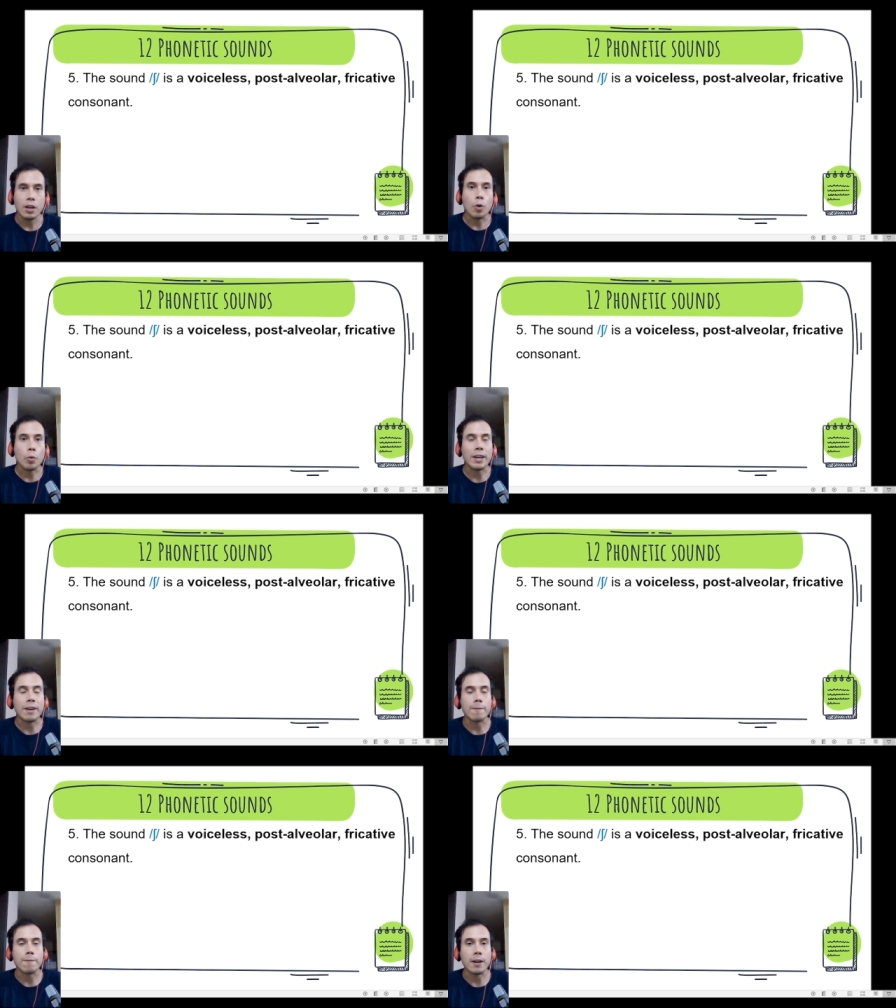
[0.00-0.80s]
We
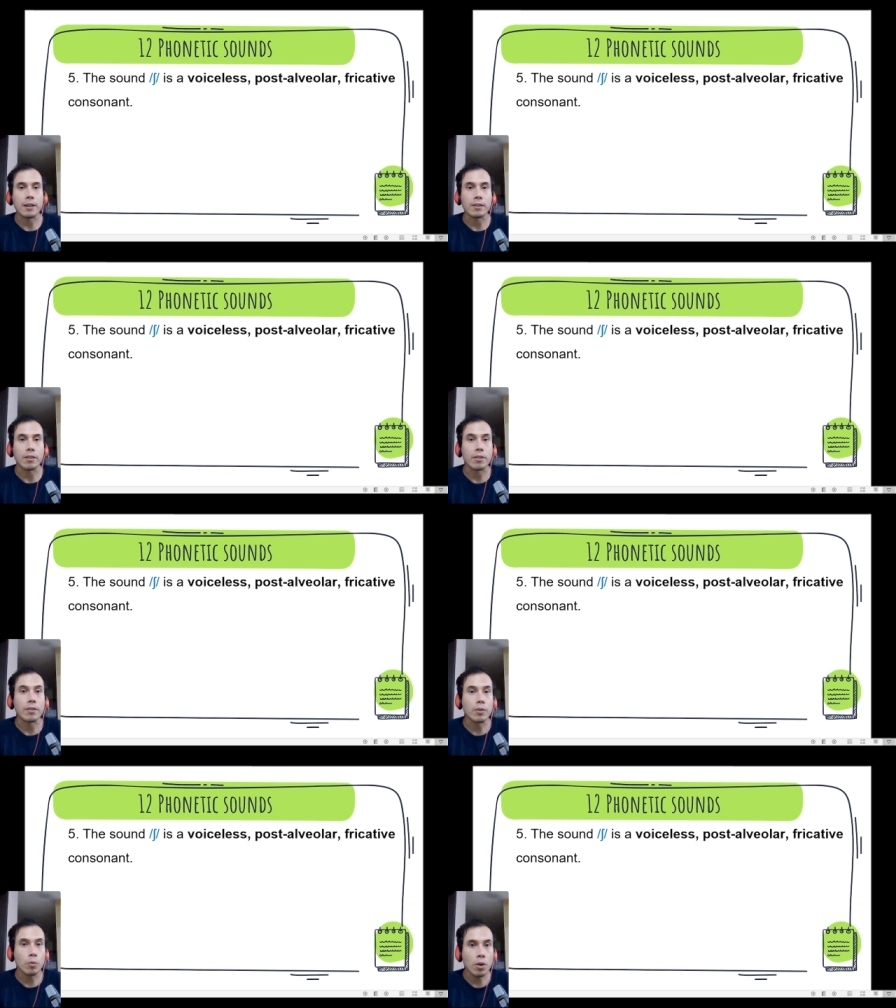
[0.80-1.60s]
can find it in
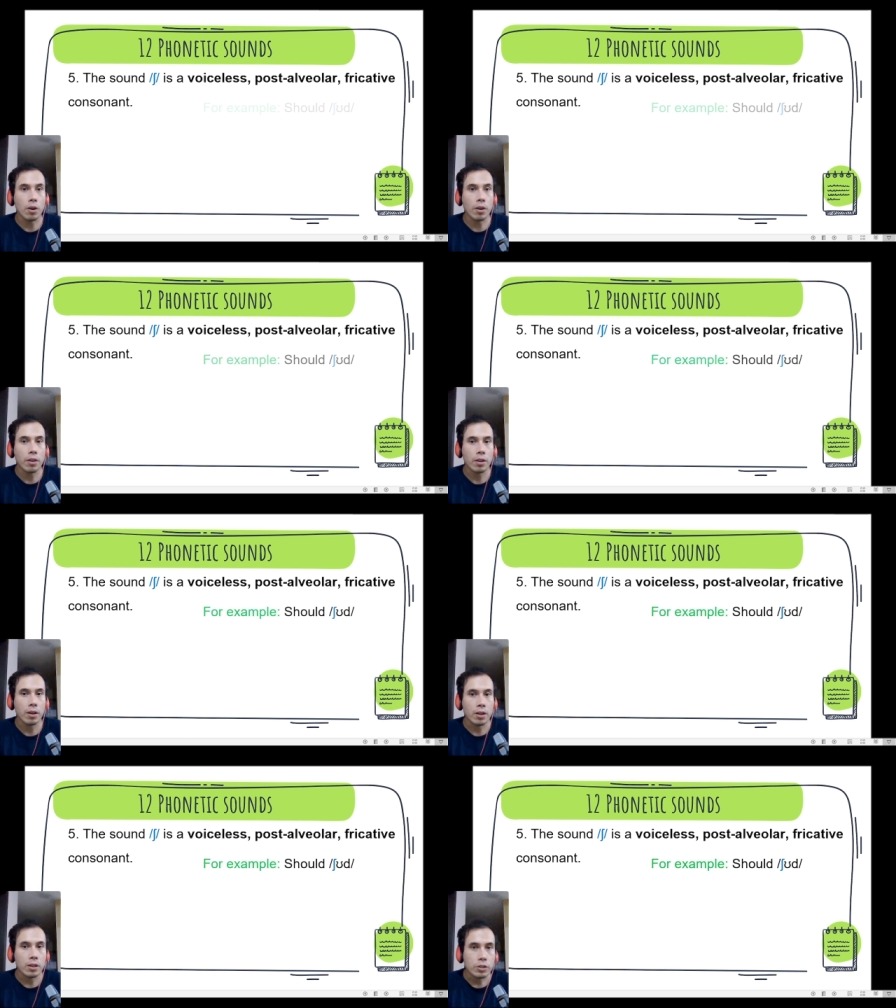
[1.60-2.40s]
the word
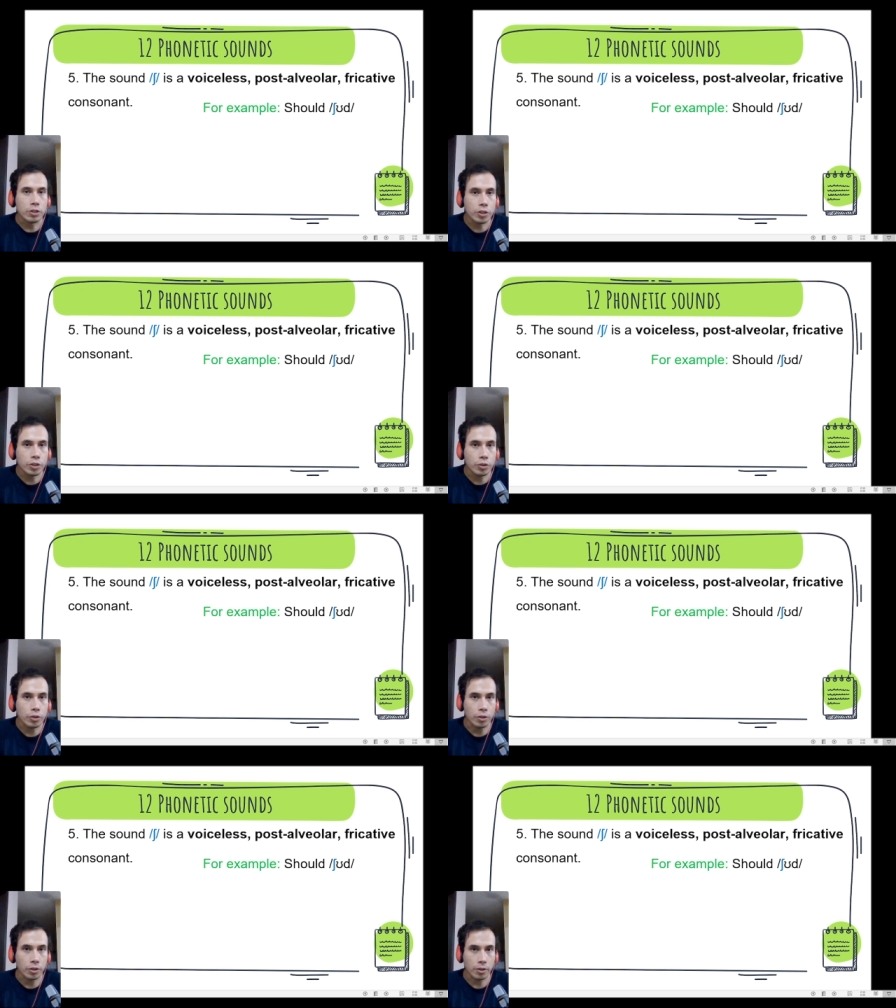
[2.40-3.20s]

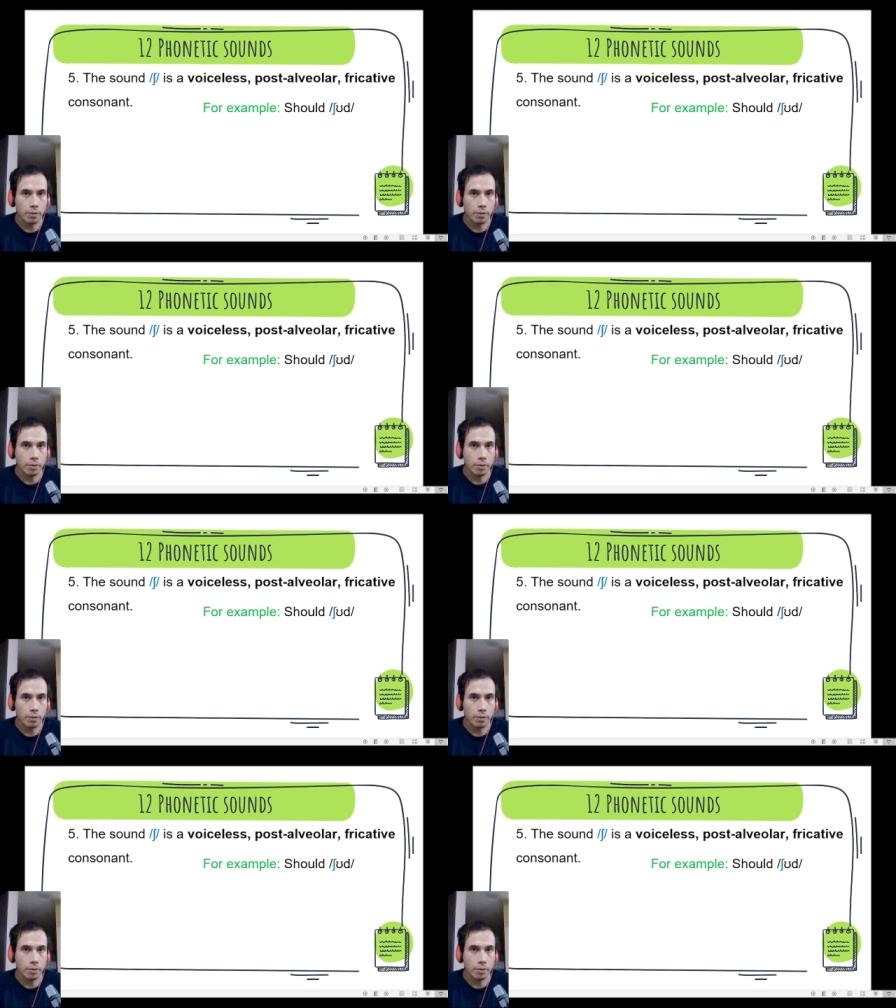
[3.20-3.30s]
should,